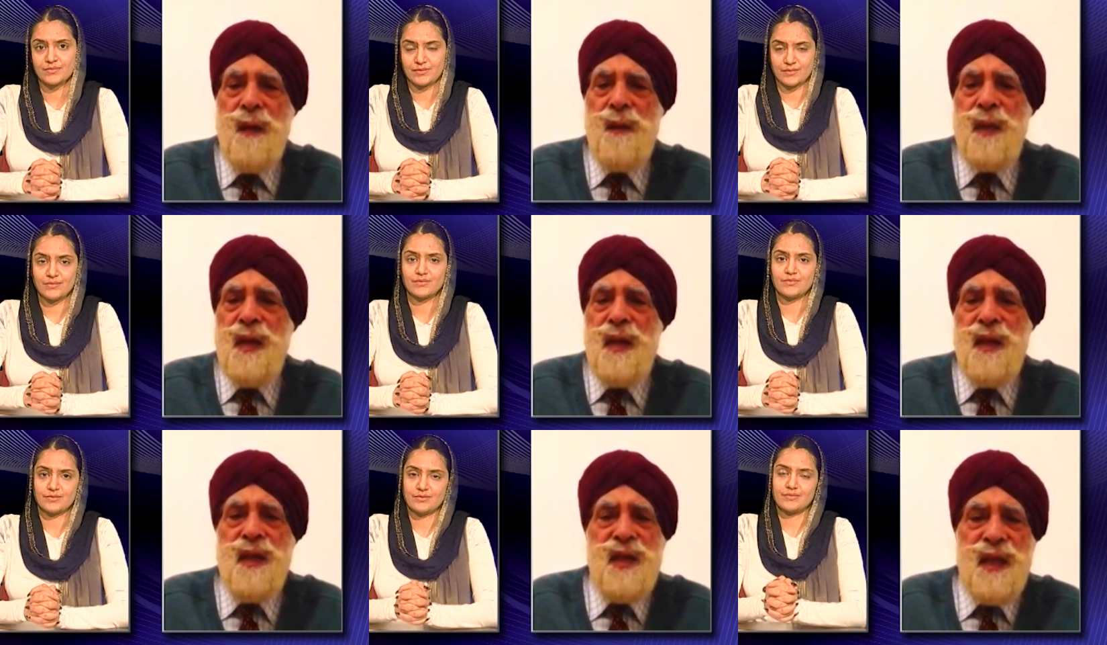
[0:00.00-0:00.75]
Speaker 1: But
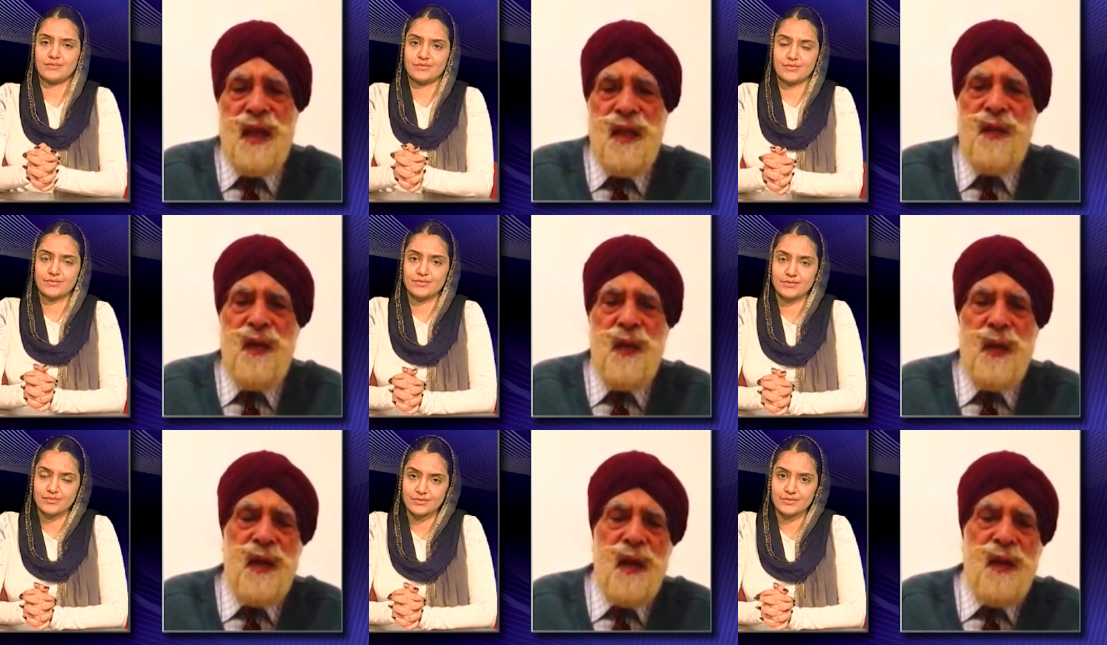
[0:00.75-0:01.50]
instead of
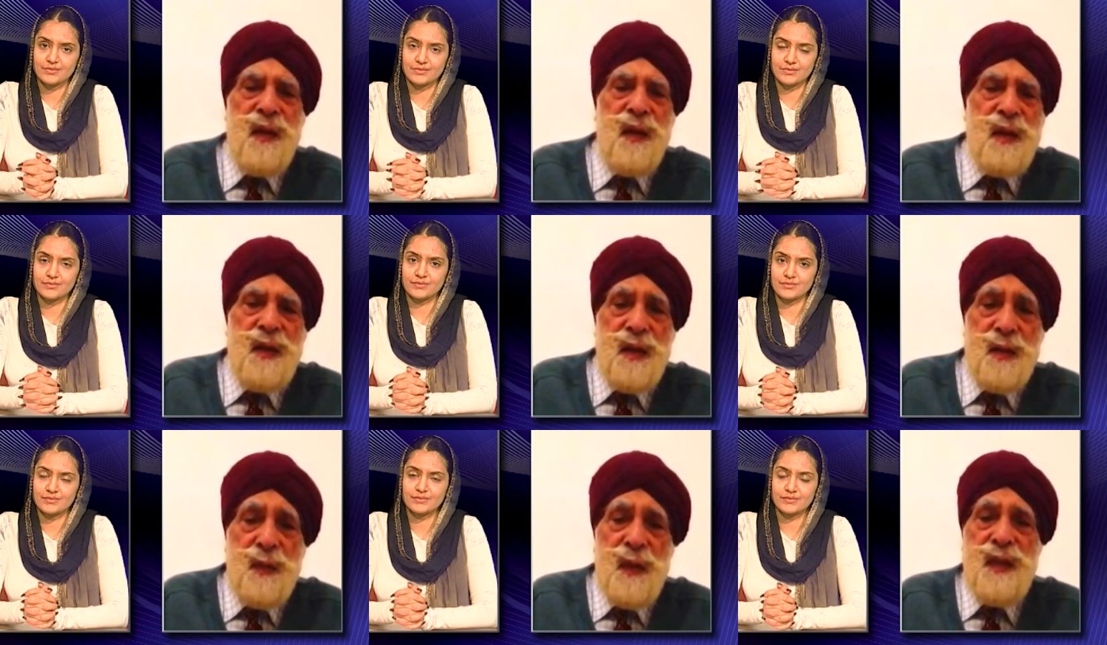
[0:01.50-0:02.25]
doing that, there's
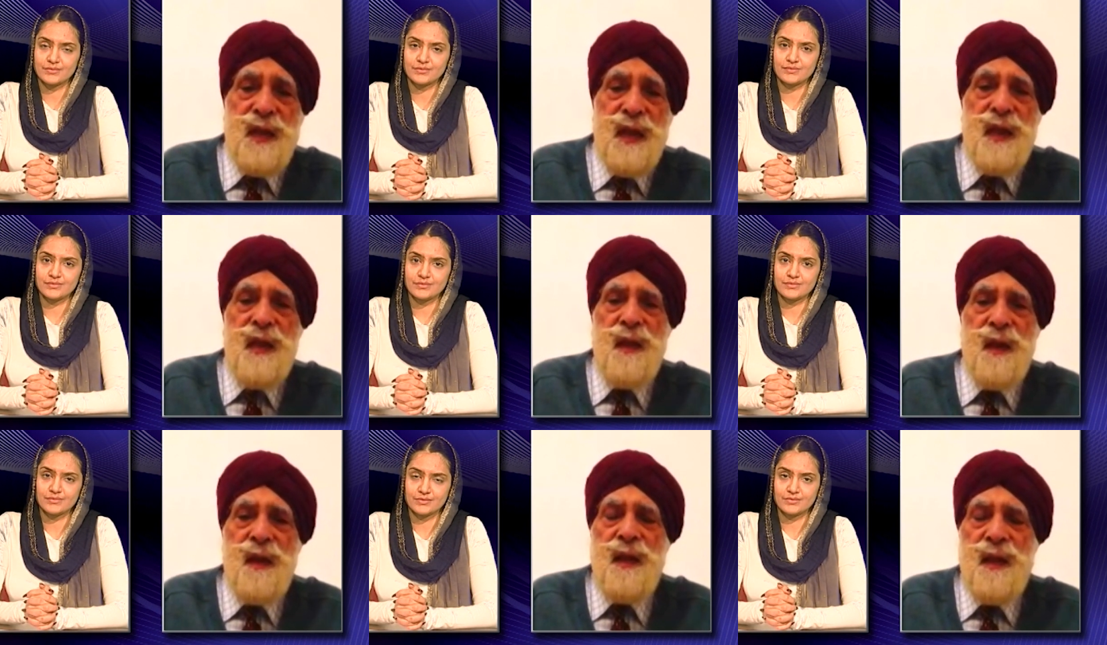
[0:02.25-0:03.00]

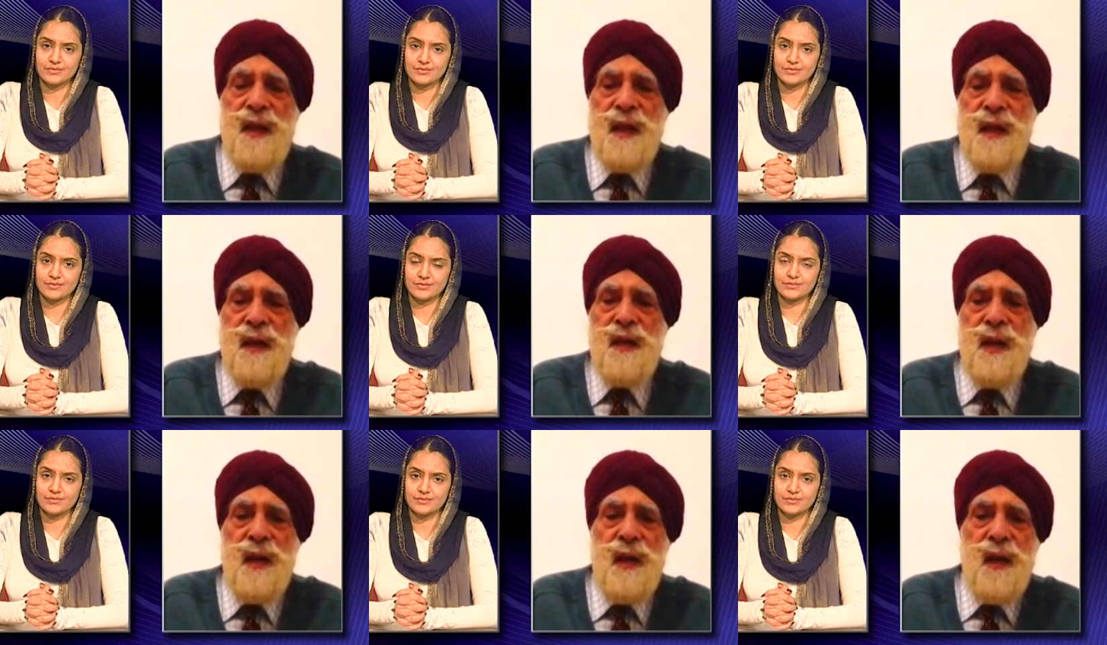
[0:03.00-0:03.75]
particularly in this country
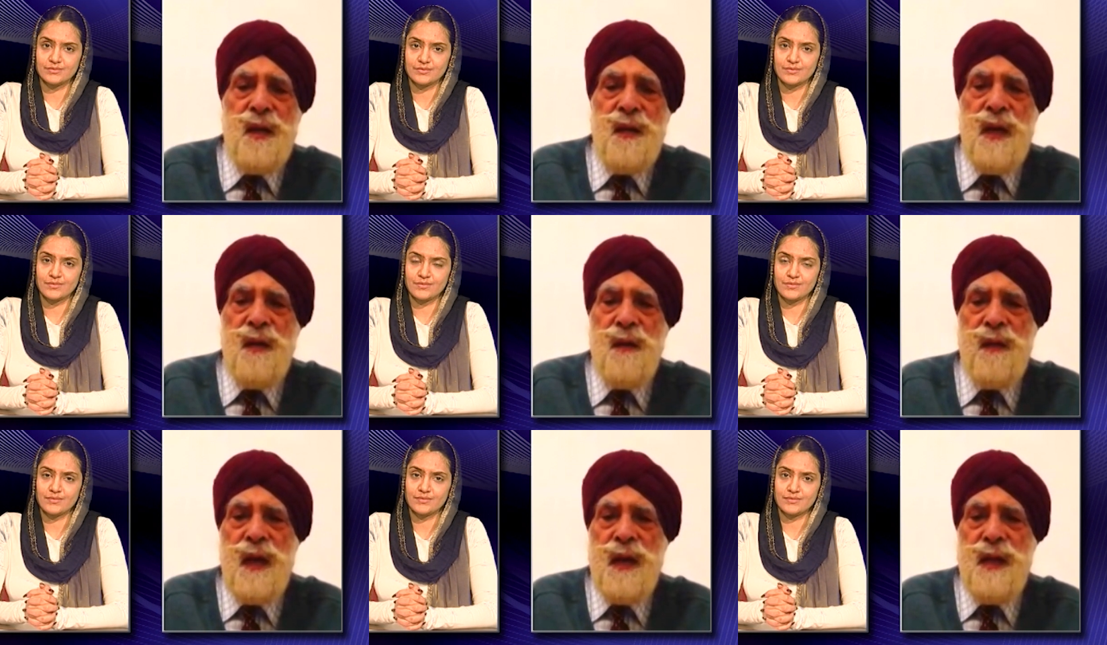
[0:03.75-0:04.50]
a lot of
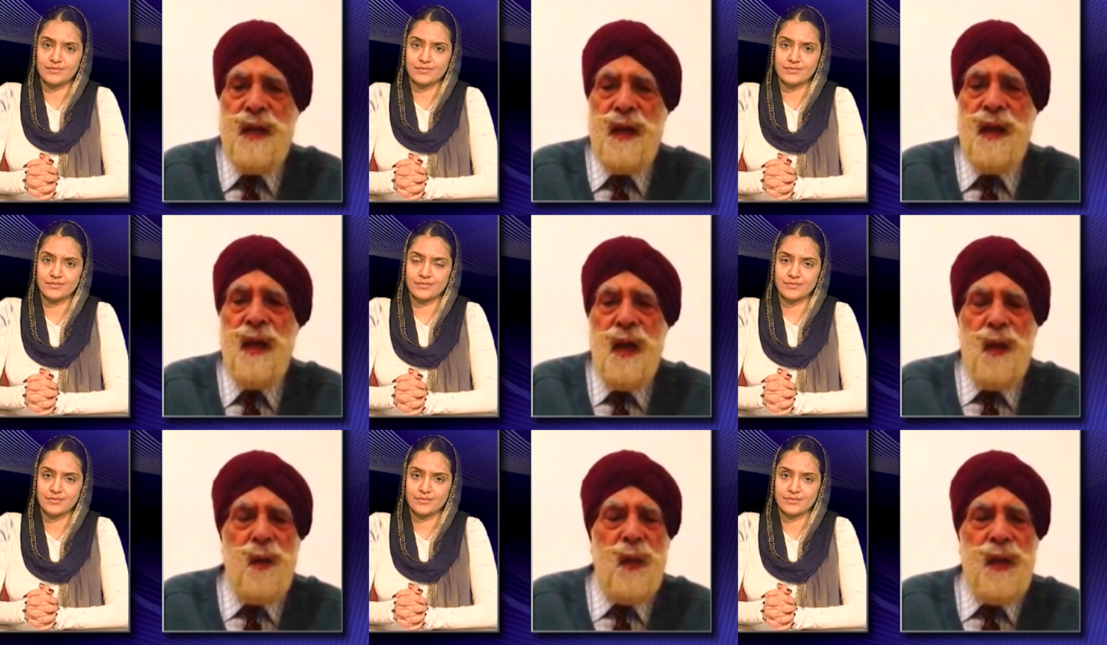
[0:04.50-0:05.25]
infighting.
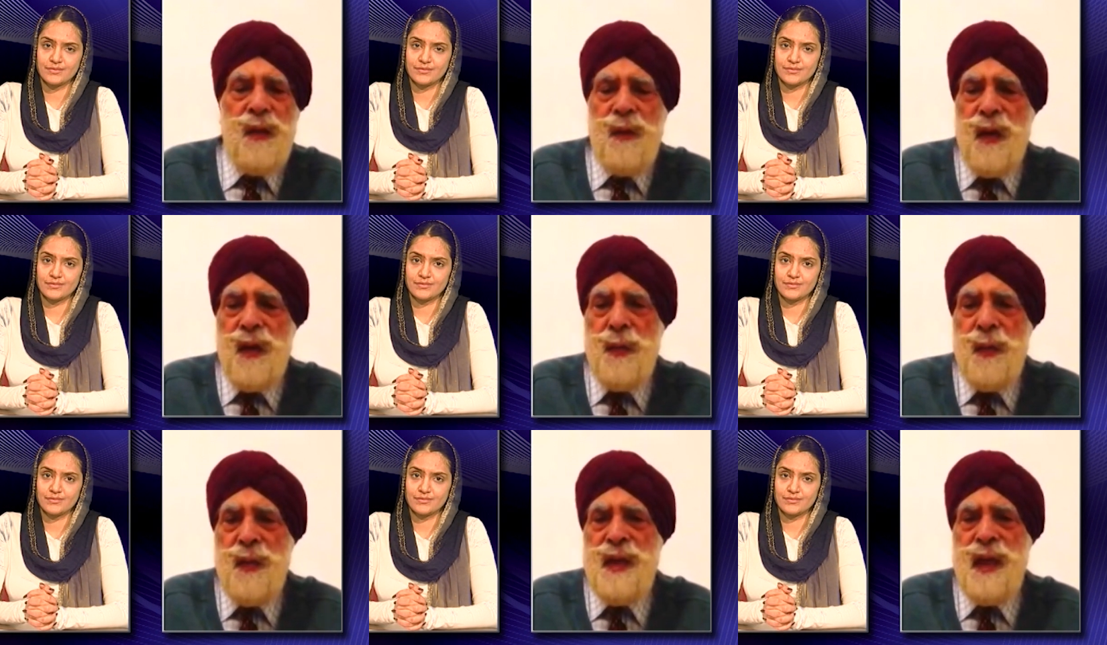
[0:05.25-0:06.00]
We've got
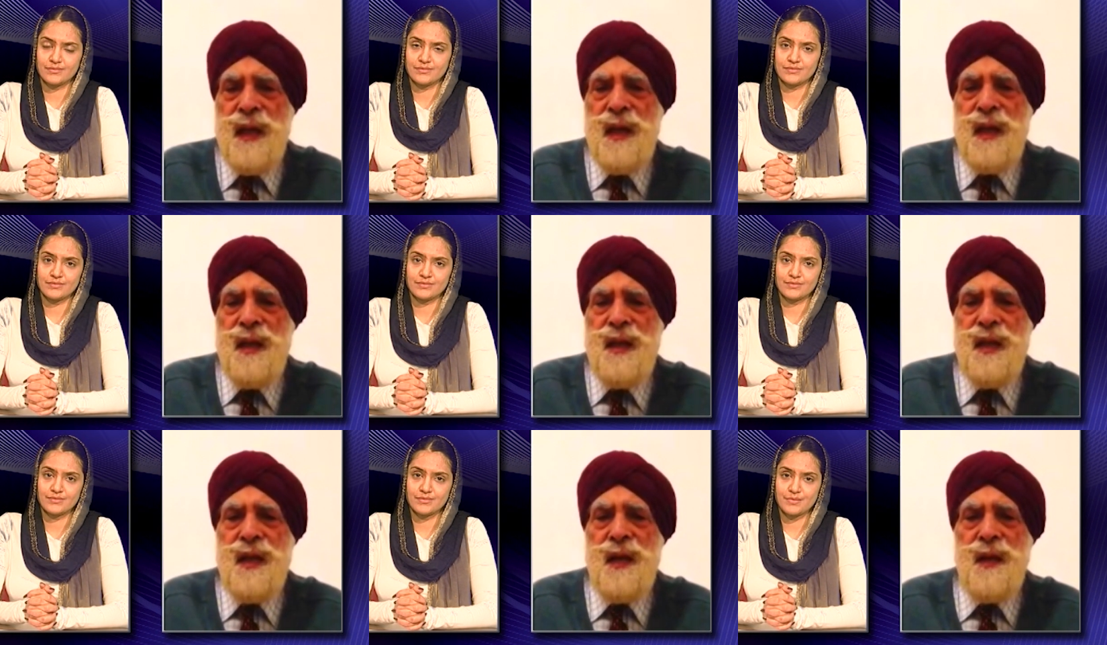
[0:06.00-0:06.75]
to protect
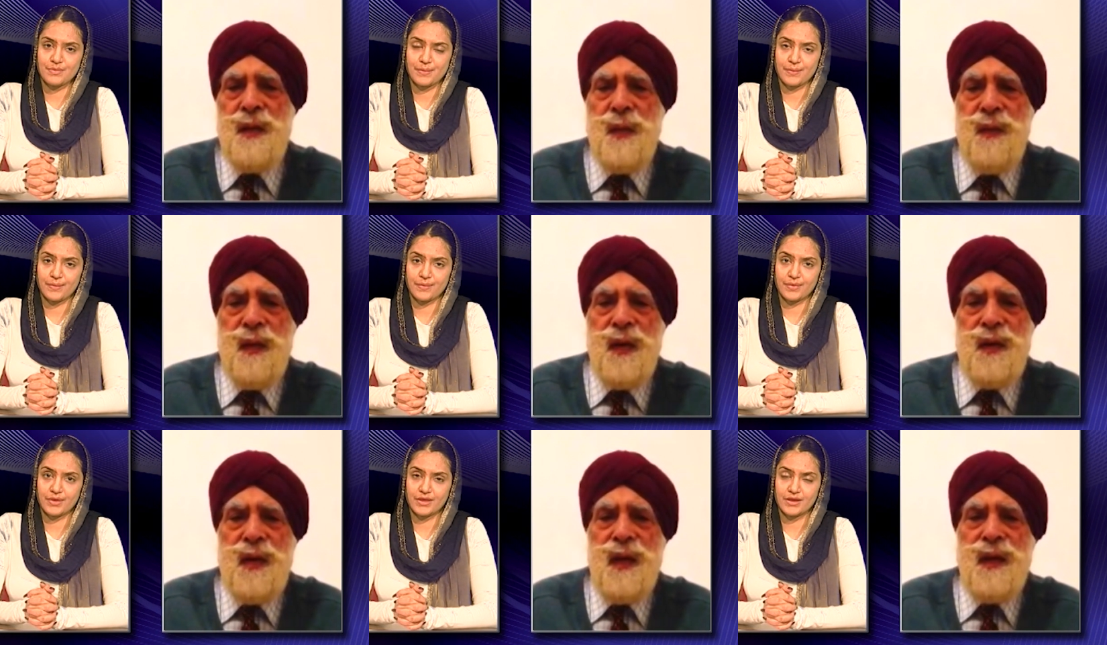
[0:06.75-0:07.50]
ourselves. We've got
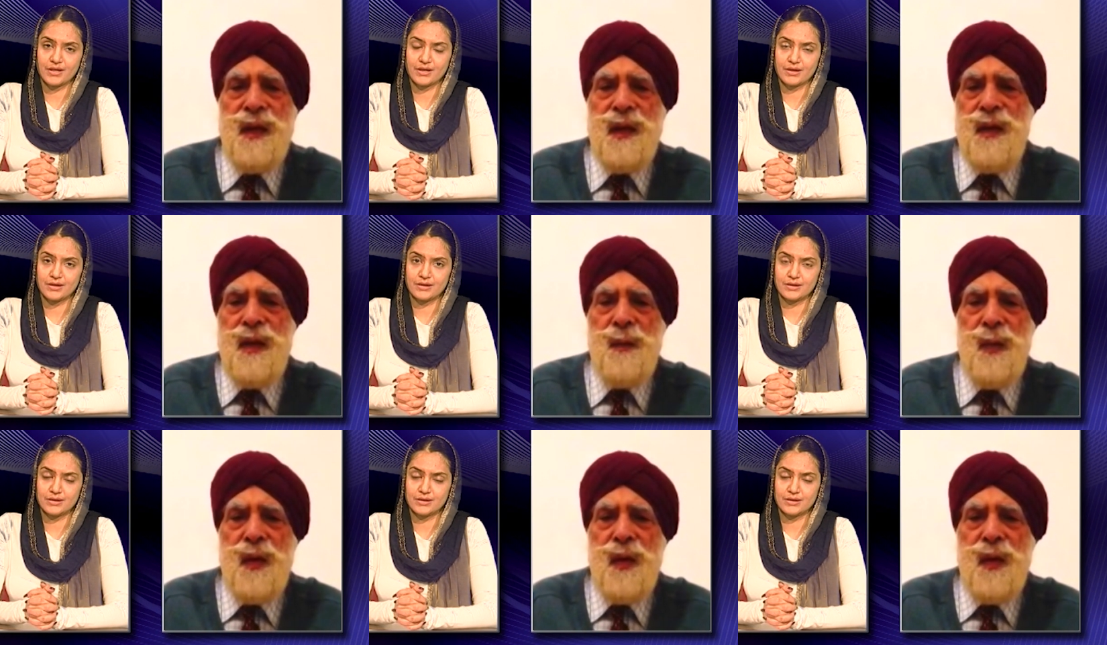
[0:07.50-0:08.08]
to get ethnic